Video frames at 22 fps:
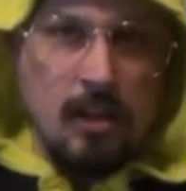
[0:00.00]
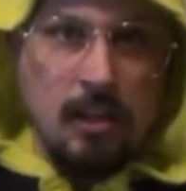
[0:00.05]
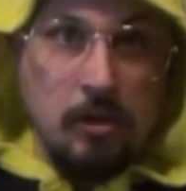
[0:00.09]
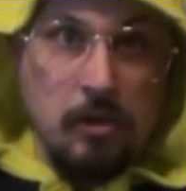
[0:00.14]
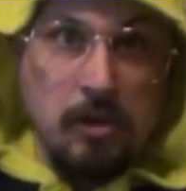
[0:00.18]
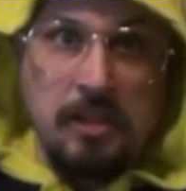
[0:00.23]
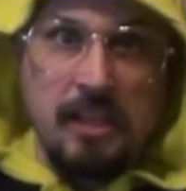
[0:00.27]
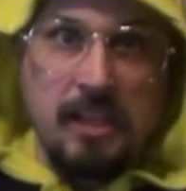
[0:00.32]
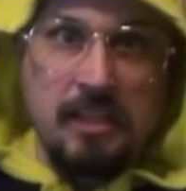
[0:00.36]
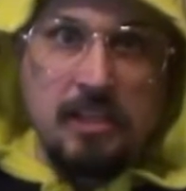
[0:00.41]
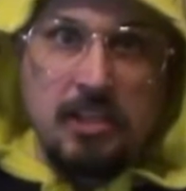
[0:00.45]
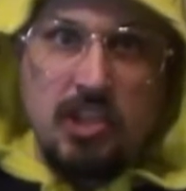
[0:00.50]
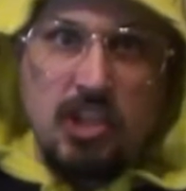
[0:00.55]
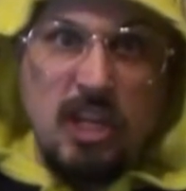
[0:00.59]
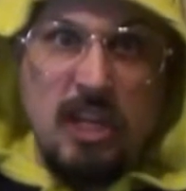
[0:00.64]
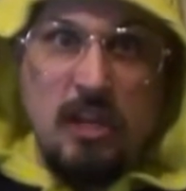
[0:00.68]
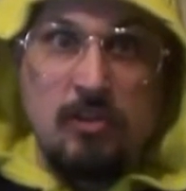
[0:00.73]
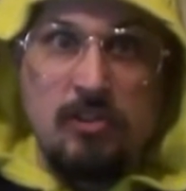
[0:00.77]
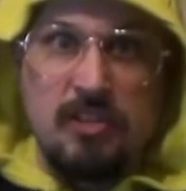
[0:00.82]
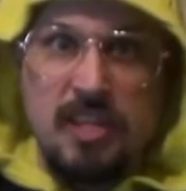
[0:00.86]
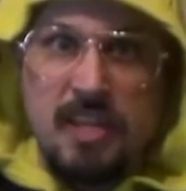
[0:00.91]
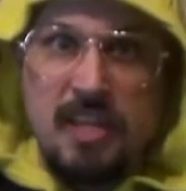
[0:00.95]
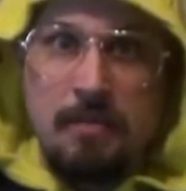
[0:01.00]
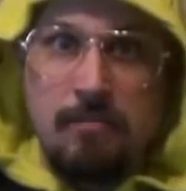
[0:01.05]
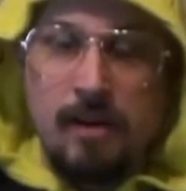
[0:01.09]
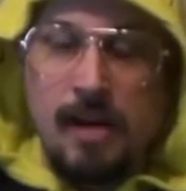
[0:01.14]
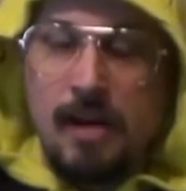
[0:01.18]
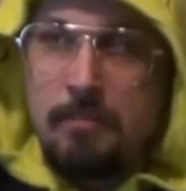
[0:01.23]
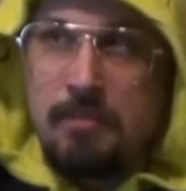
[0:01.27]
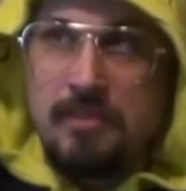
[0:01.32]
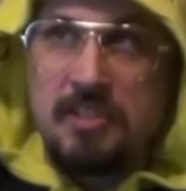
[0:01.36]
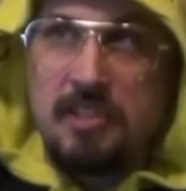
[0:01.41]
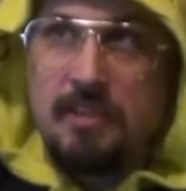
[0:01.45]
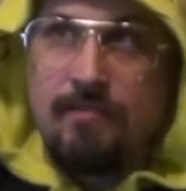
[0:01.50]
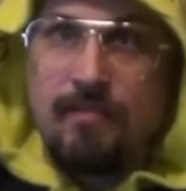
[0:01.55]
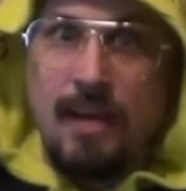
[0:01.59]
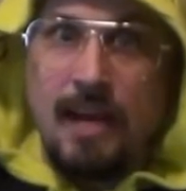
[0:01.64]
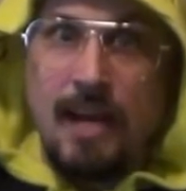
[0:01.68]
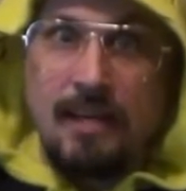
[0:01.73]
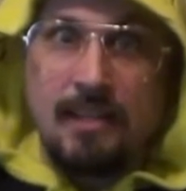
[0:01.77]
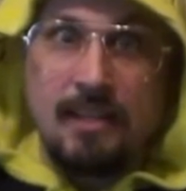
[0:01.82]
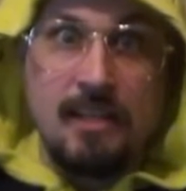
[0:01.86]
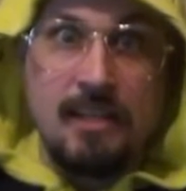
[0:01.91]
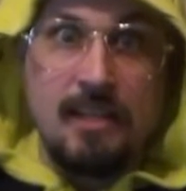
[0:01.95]
The only thing that cheers him up is the
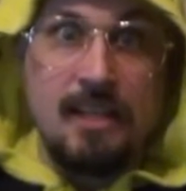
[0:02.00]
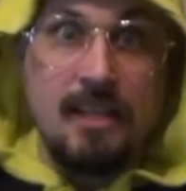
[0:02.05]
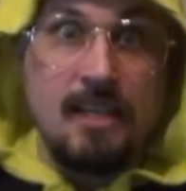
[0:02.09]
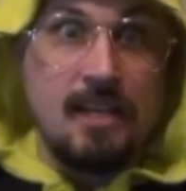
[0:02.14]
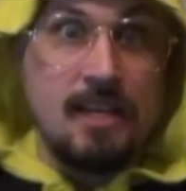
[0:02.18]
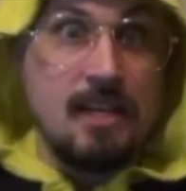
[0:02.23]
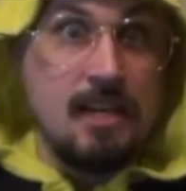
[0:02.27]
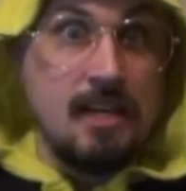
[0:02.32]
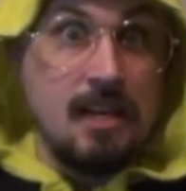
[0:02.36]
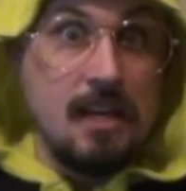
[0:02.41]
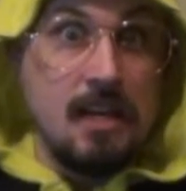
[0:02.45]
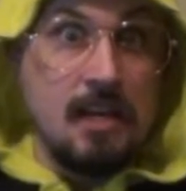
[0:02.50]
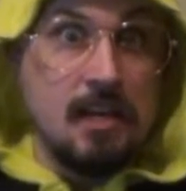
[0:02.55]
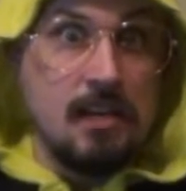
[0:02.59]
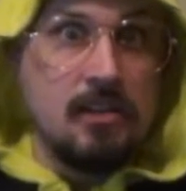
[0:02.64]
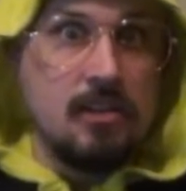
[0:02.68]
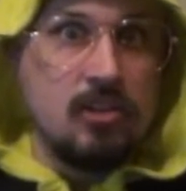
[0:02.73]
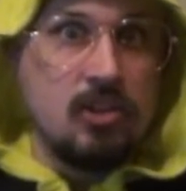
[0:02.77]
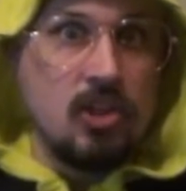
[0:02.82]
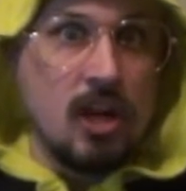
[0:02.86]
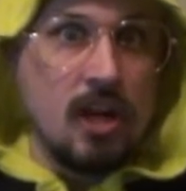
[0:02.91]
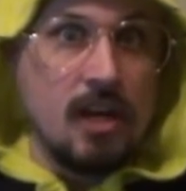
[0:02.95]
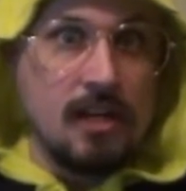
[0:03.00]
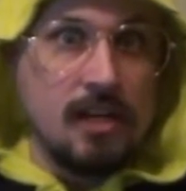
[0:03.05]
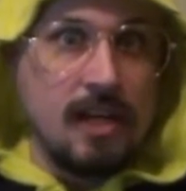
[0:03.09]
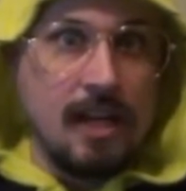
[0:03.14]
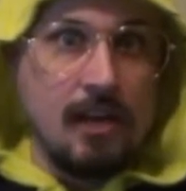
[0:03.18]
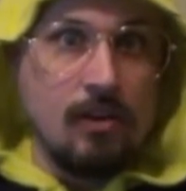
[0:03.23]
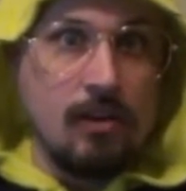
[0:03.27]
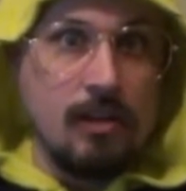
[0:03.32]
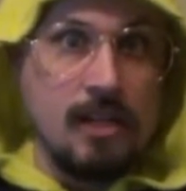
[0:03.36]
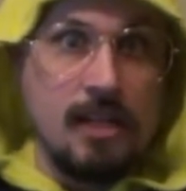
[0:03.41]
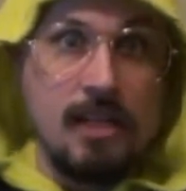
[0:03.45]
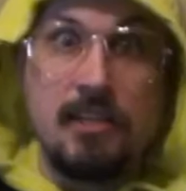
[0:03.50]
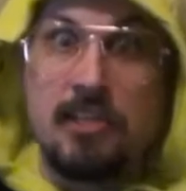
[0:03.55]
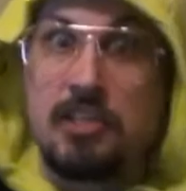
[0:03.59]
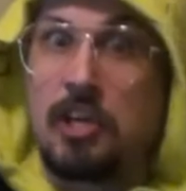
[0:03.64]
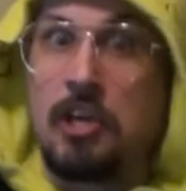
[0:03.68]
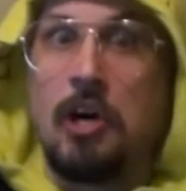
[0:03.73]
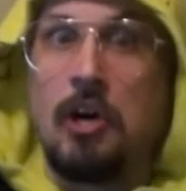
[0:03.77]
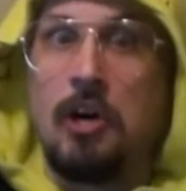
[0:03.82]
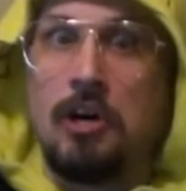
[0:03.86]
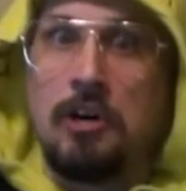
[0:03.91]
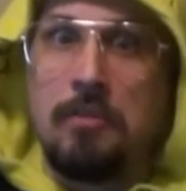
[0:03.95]
fact that he hid John Carradine's
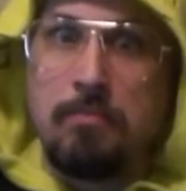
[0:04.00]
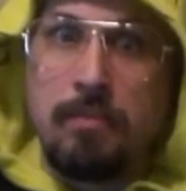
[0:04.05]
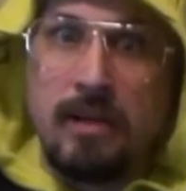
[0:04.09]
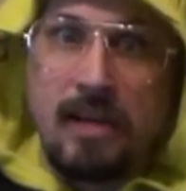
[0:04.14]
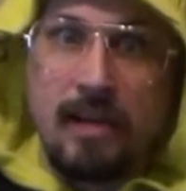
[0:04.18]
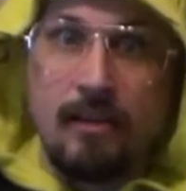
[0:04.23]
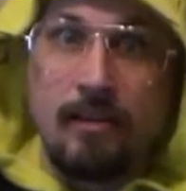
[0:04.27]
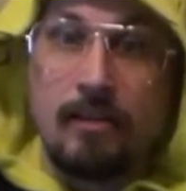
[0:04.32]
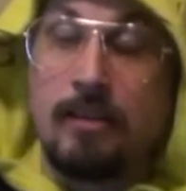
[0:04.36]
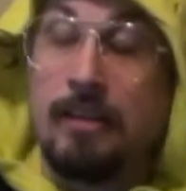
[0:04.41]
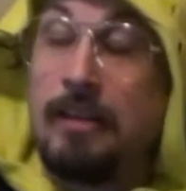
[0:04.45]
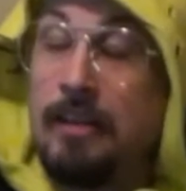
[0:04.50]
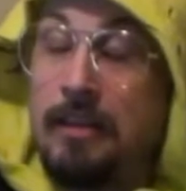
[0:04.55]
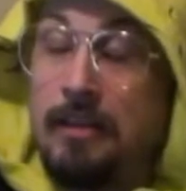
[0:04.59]
call bell.